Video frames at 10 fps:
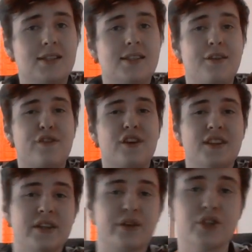It's different.
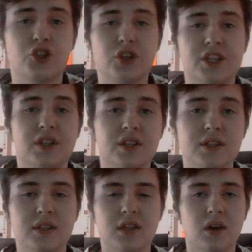There's like
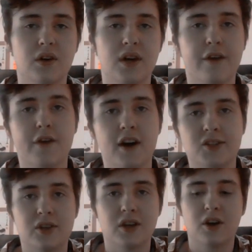restrictions on how
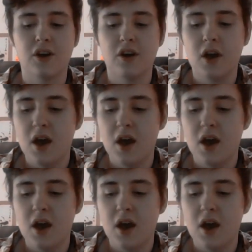fast you can go.